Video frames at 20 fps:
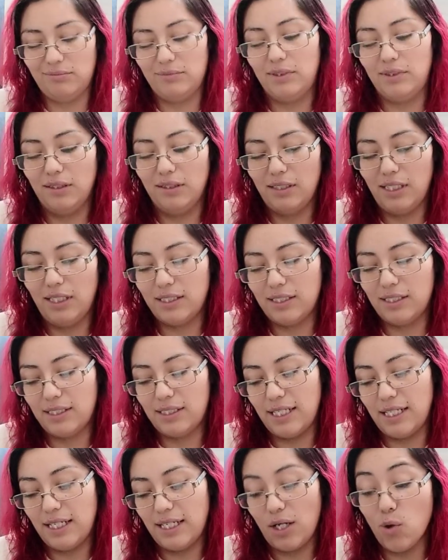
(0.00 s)
let's
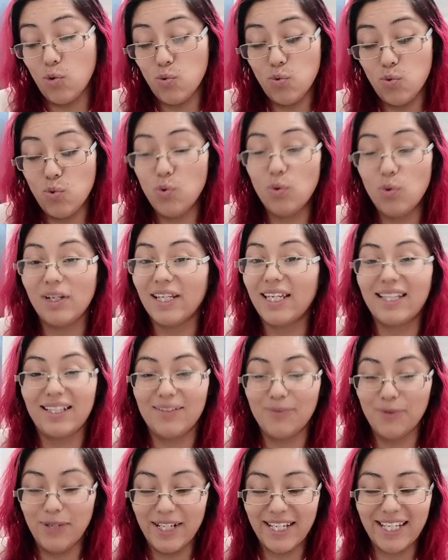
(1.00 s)
see. Ooh,
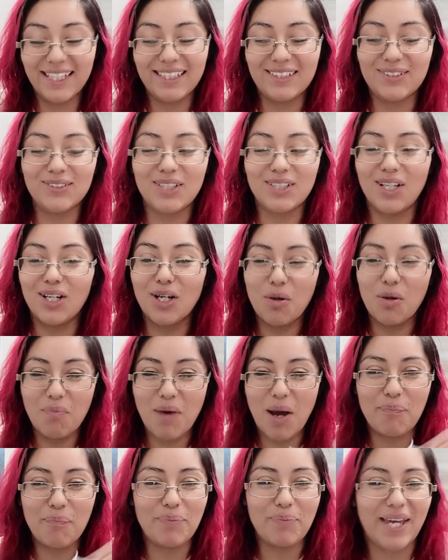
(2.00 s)
we get to talk
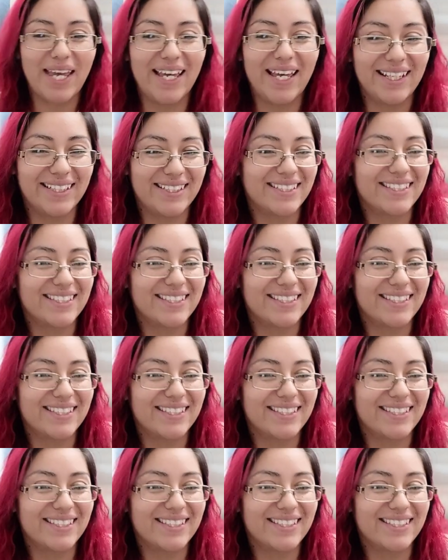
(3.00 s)
about pets.